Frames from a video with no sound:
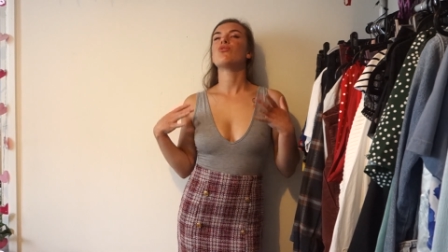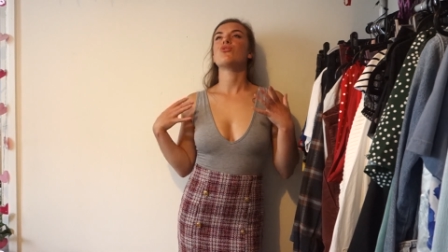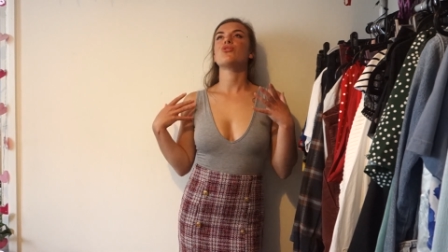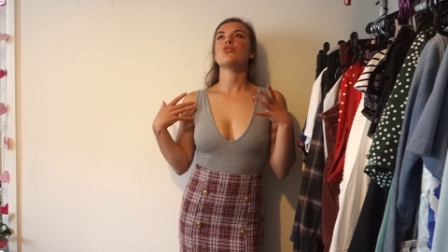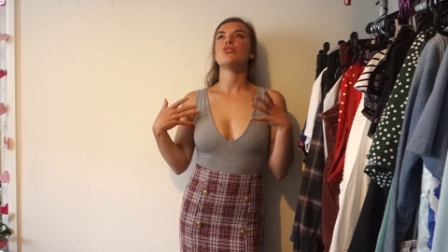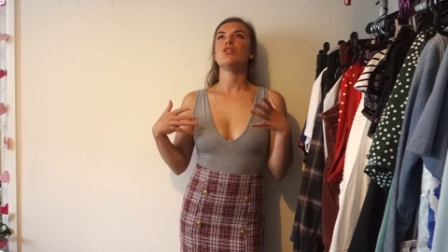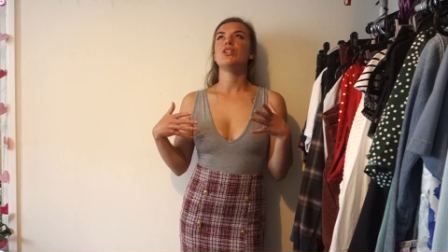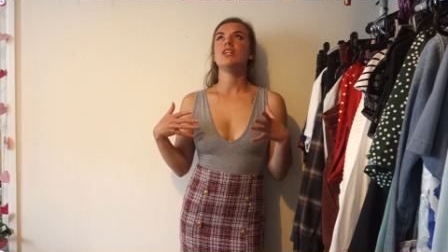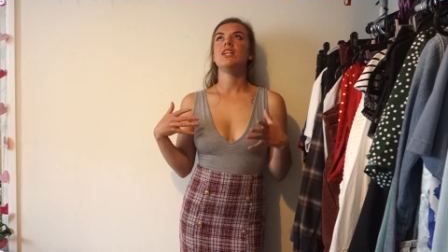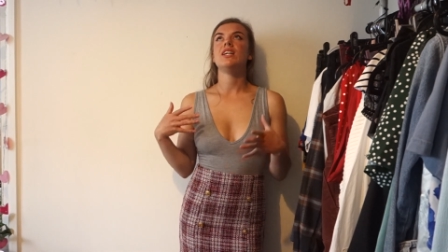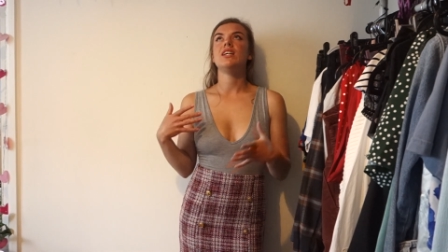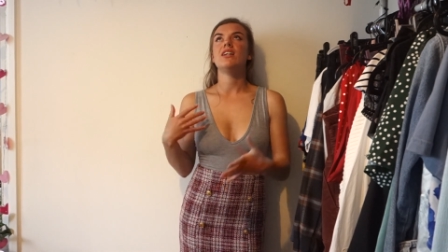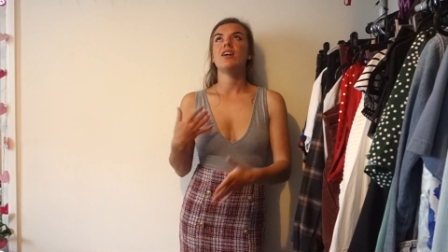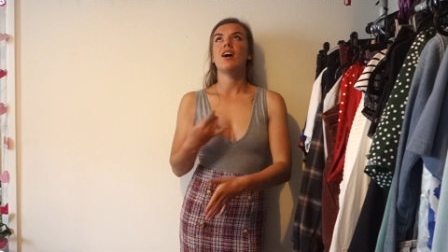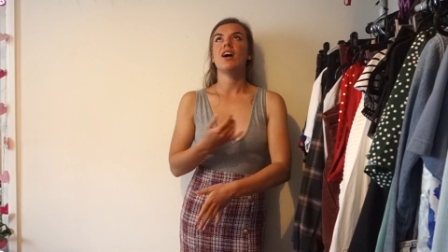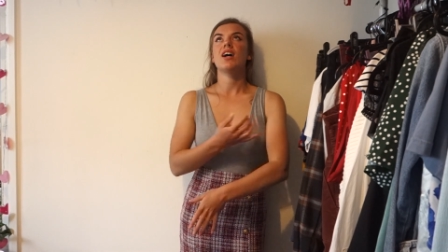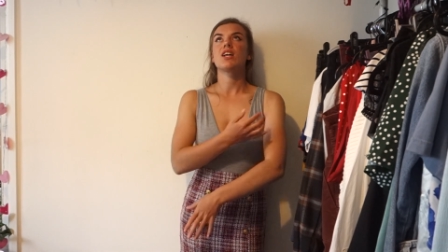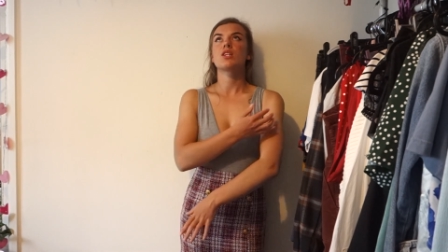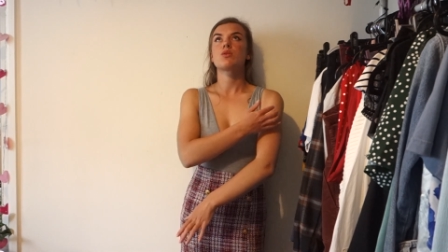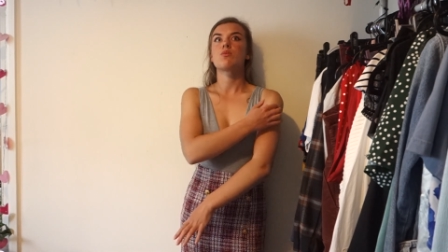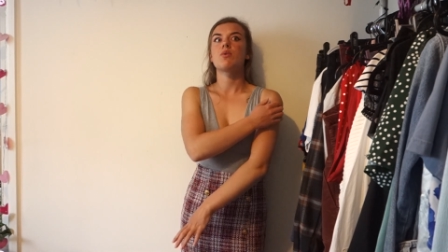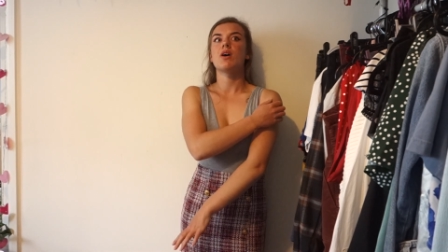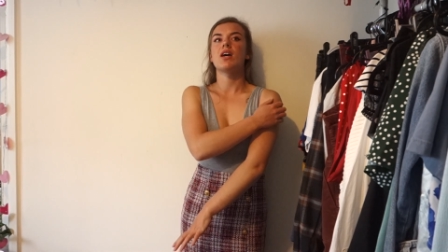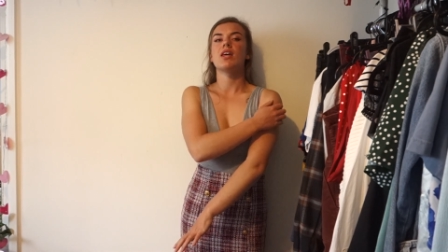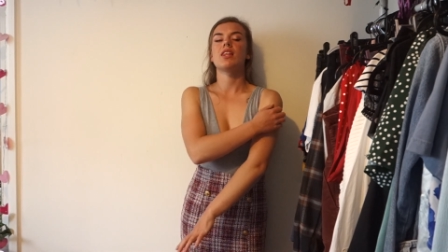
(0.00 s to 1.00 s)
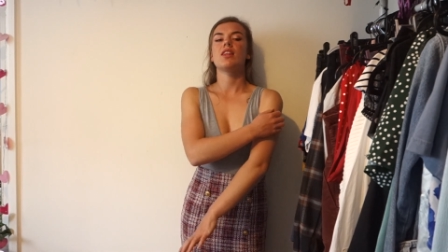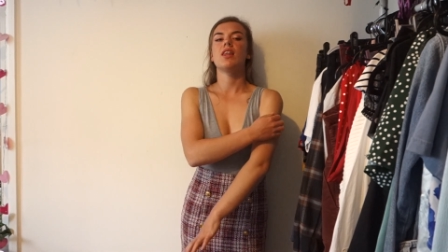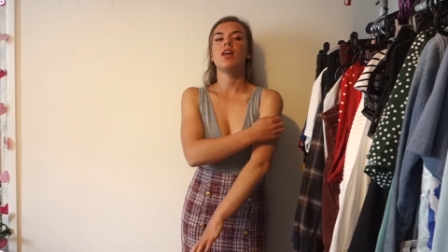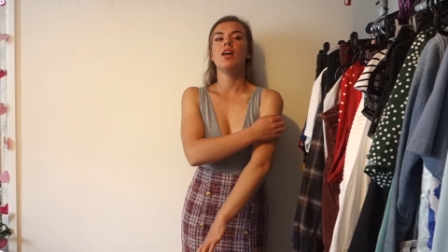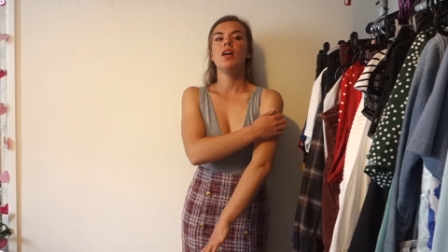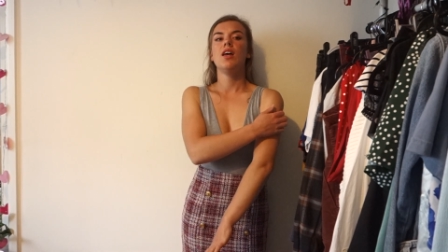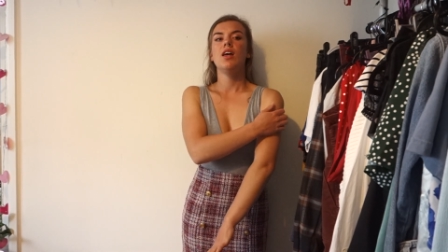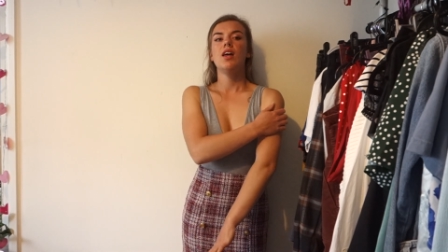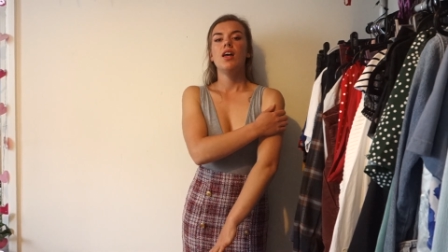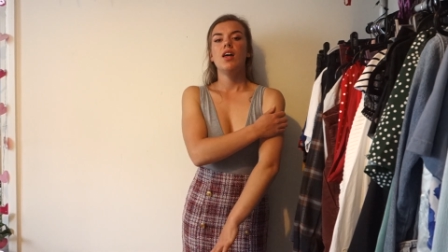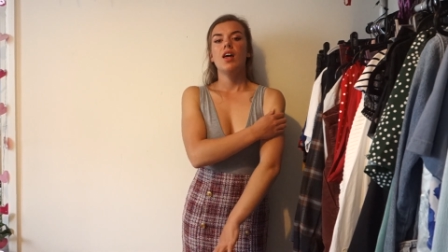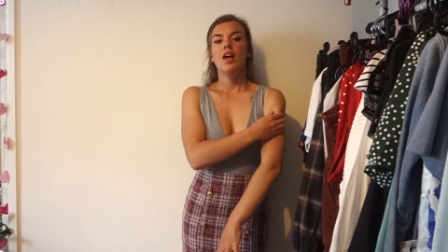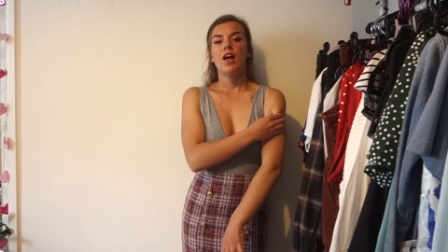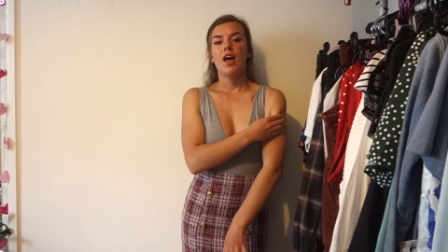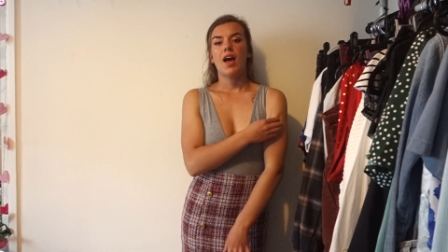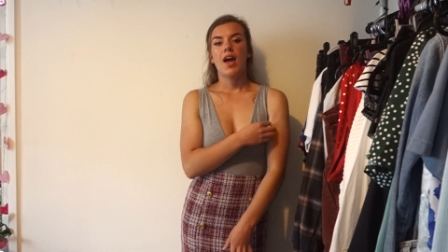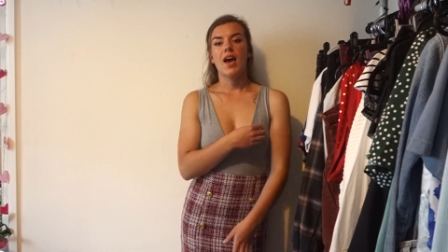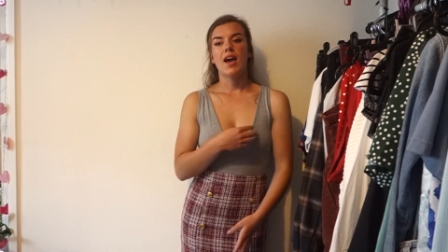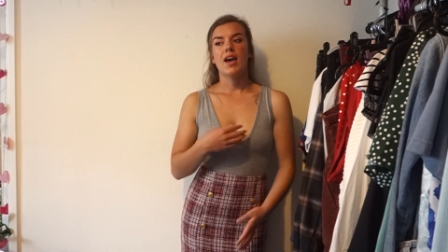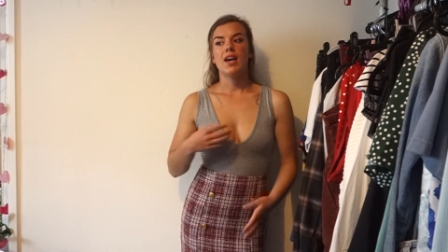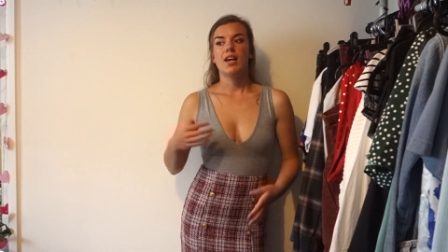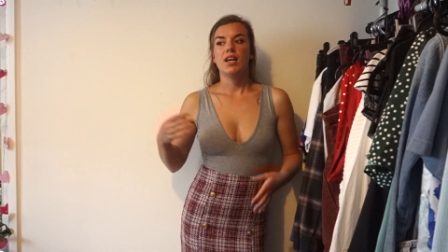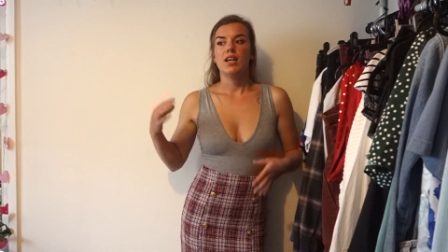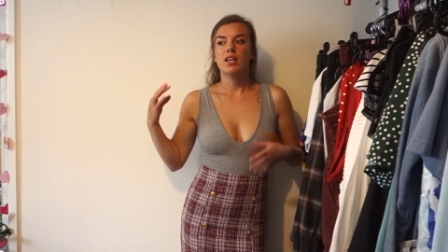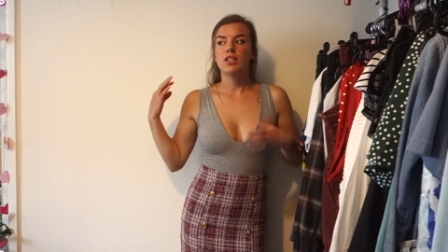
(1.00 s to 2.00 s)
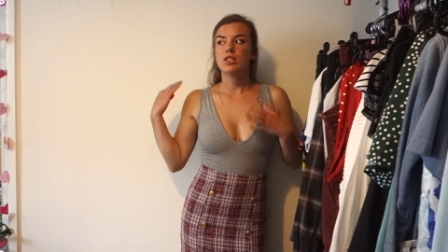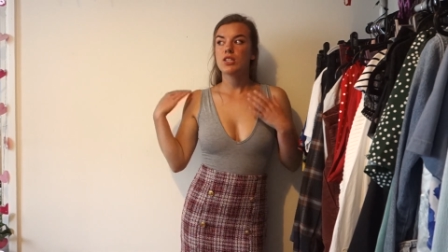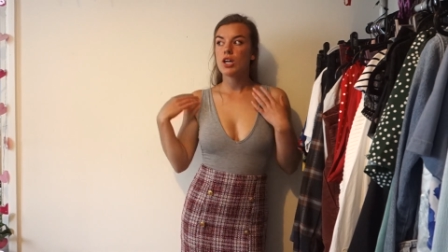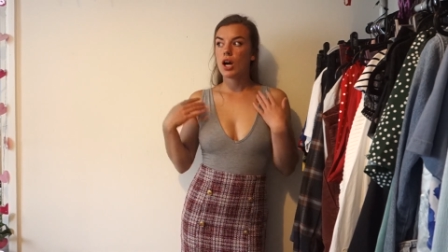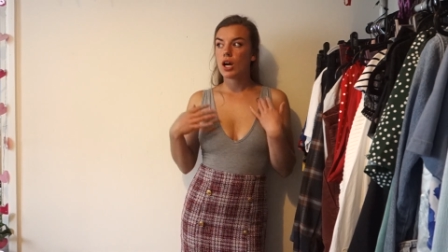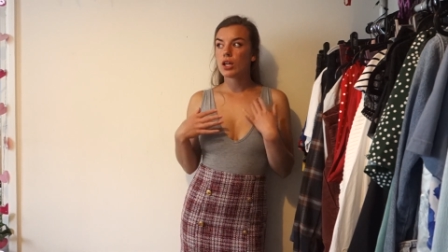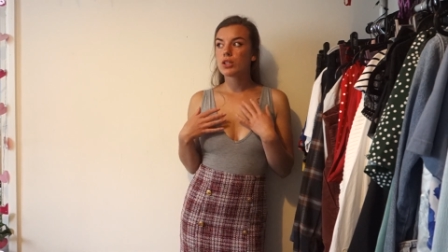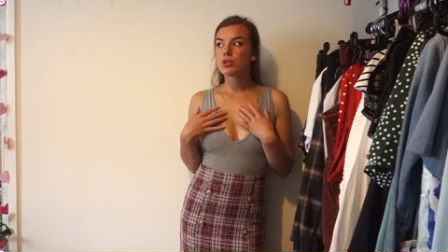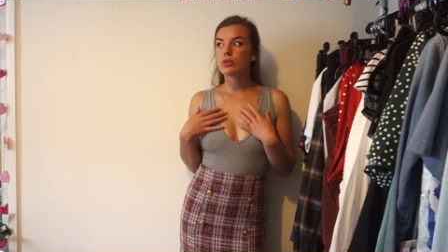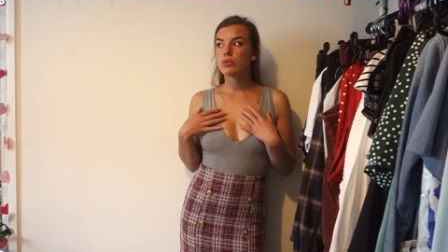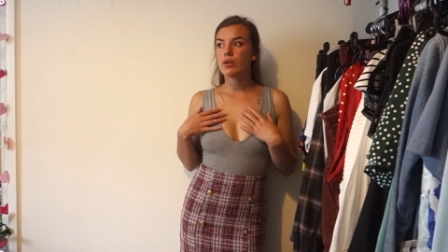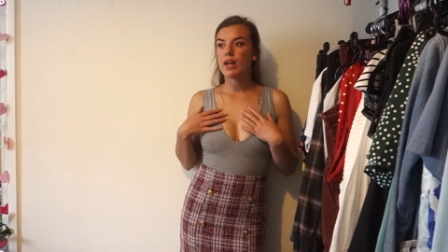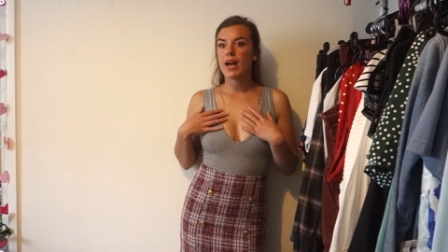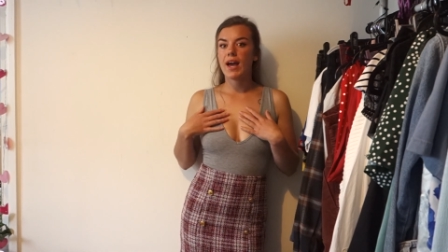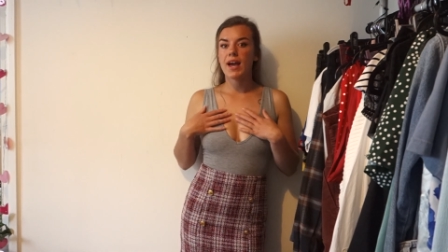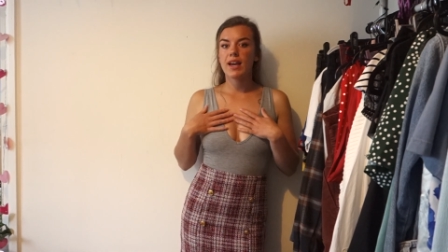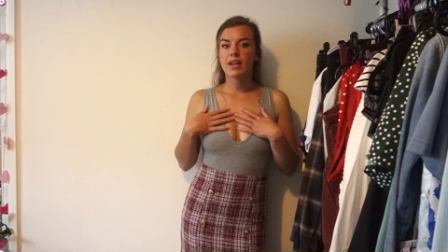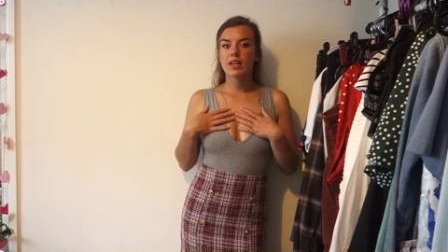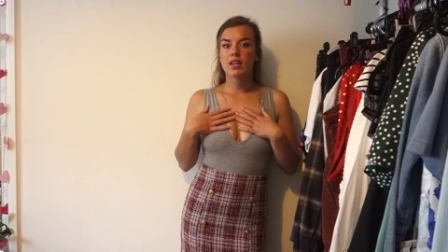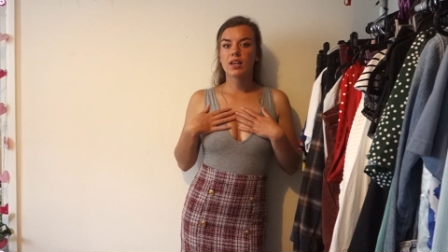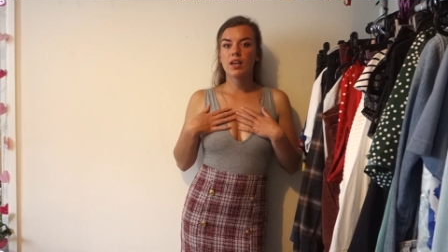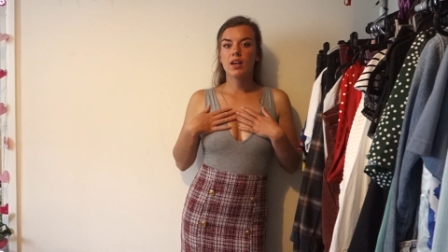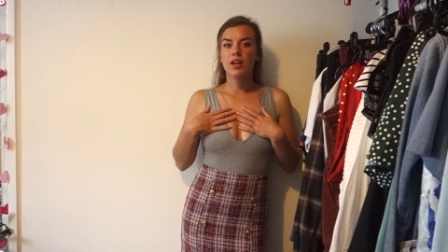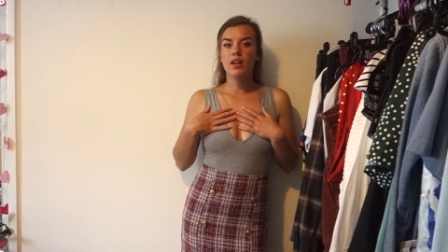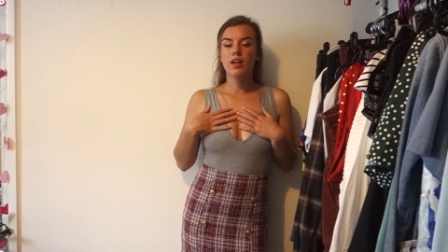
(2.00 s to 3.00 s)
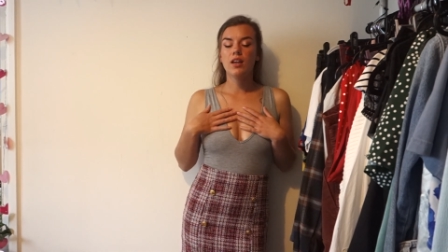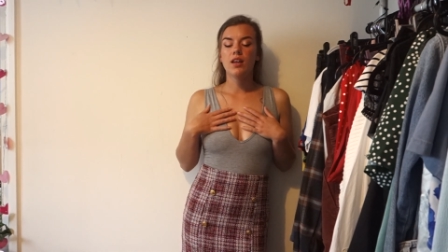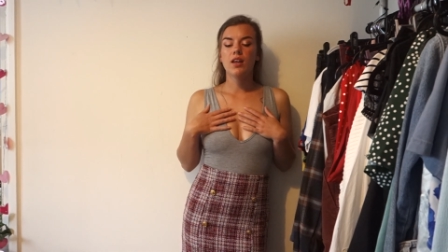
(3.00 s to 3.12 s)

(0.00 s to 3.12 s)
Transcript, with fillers: really nice with a turtleneck.